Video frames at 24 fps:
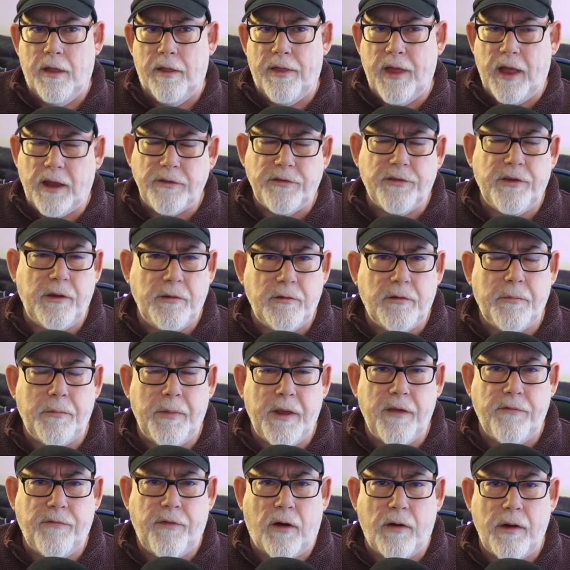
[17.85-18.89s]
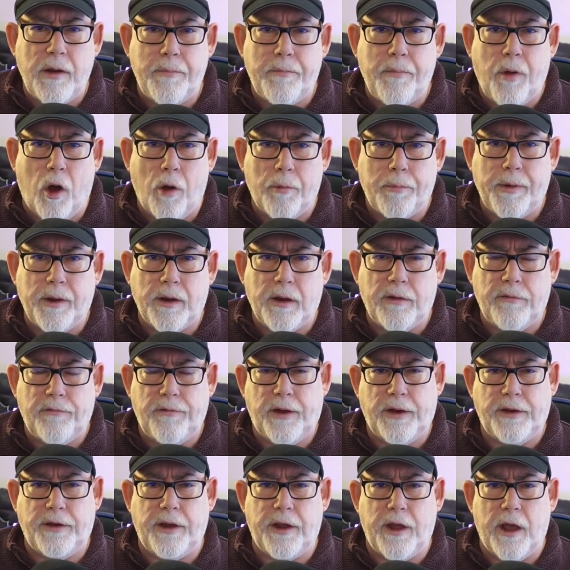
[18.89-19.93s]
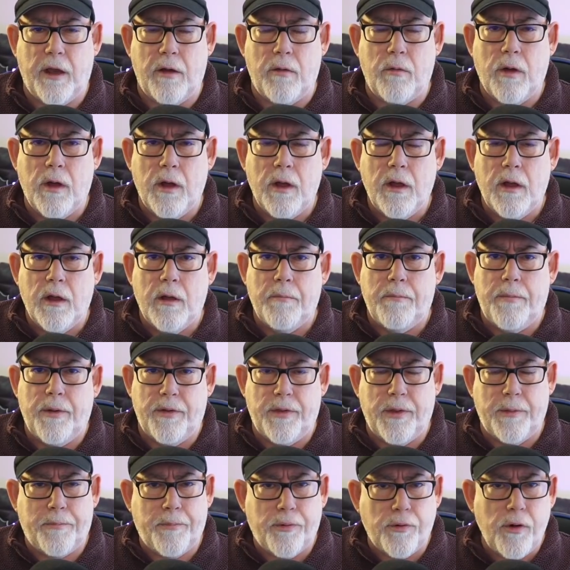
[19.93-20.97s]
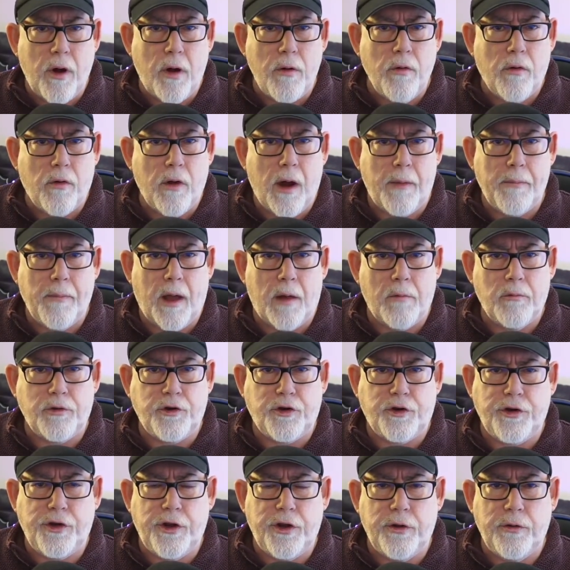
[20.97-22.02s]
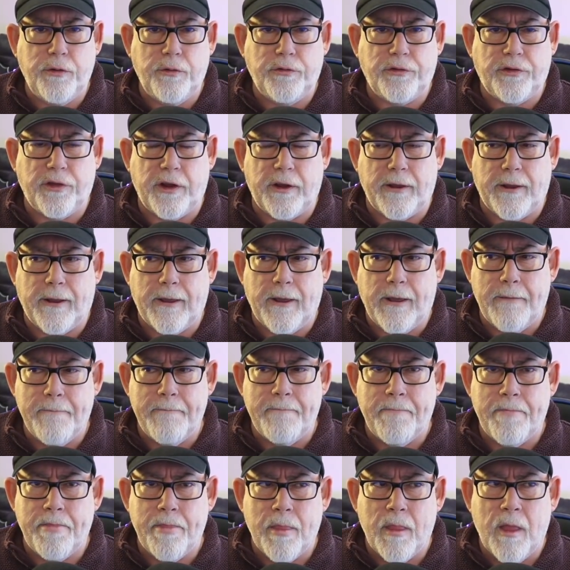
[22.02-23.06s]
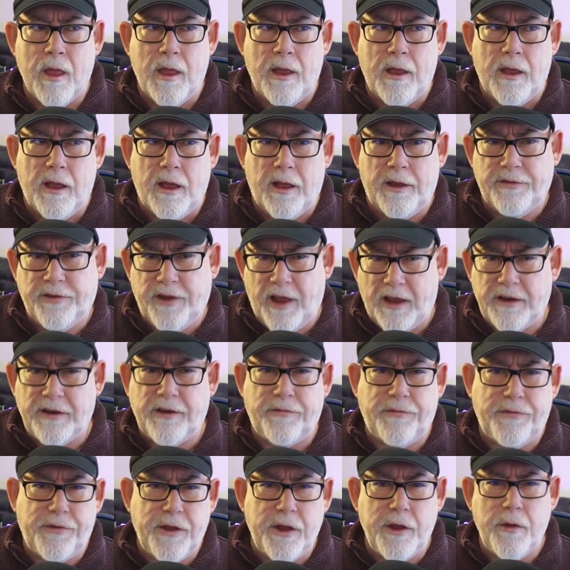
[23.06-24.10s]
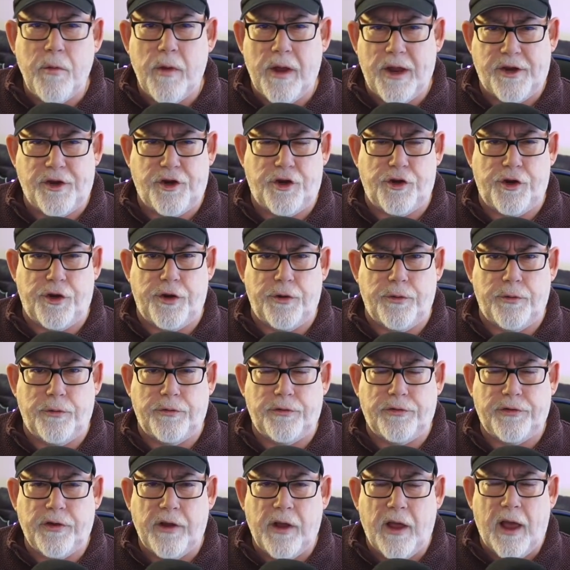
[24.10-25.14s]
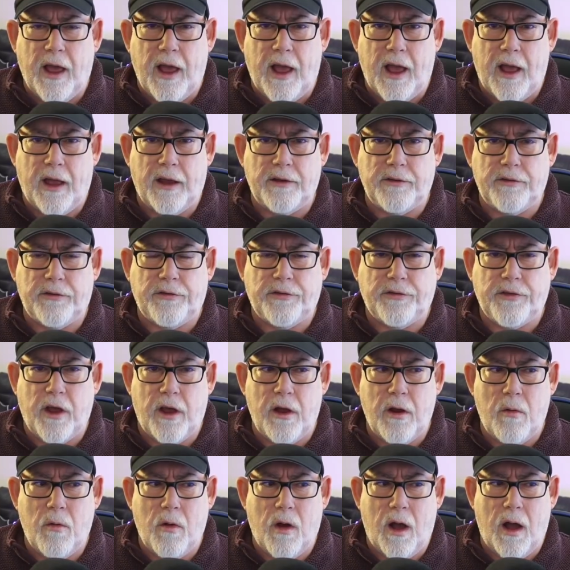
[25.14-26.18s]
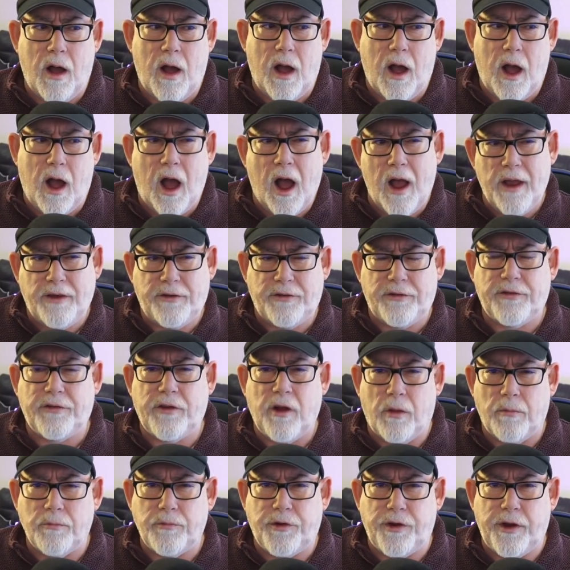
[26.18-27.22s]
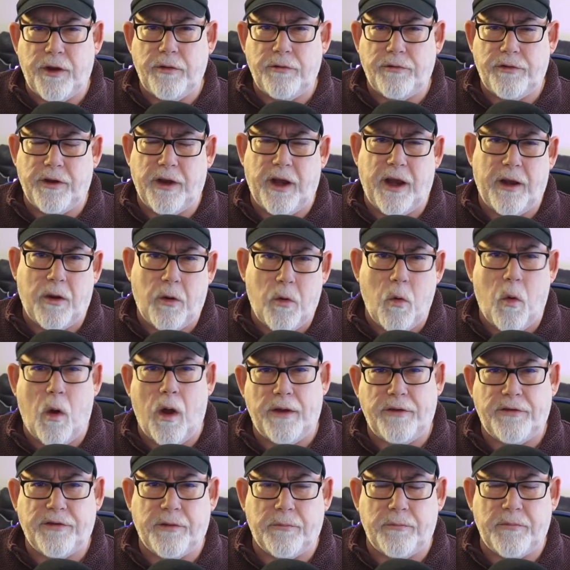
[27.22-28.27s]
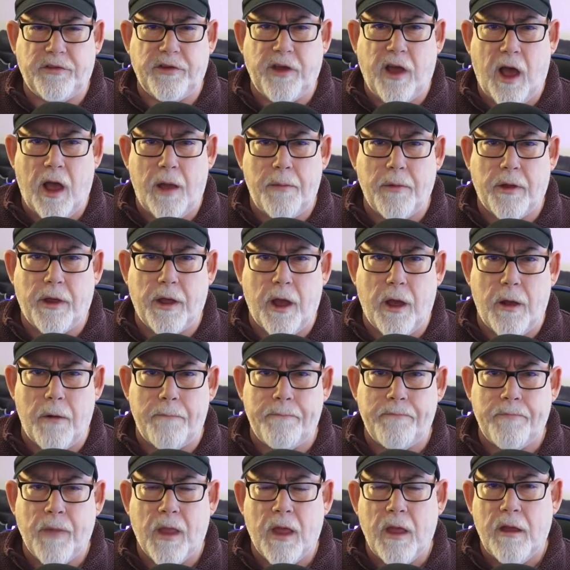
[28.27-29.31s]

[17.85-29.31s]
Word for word: That seemed to be a very popular video, but the program I was using has had a few issues and so I stopped using it quite some time ago.